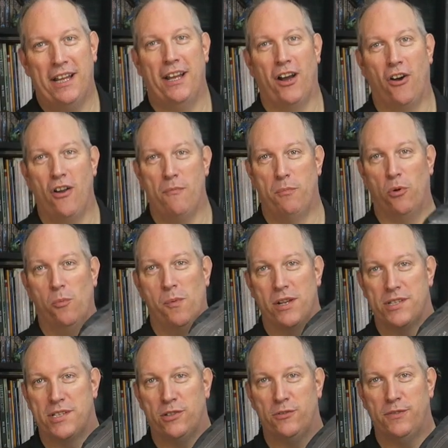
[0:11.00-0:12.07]
bought
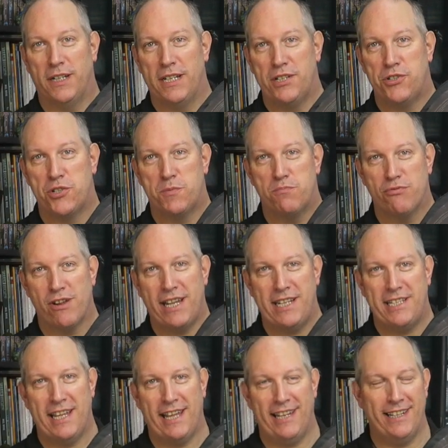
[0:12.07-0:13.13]
myself a spray
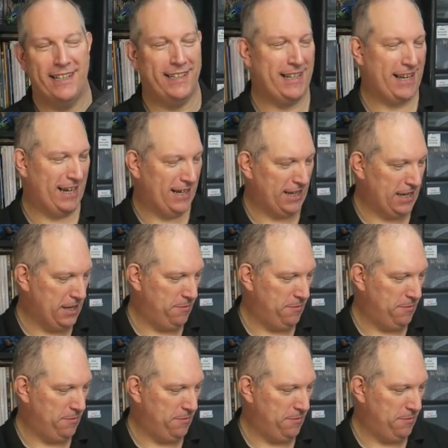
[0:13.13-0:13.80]
tent. Now,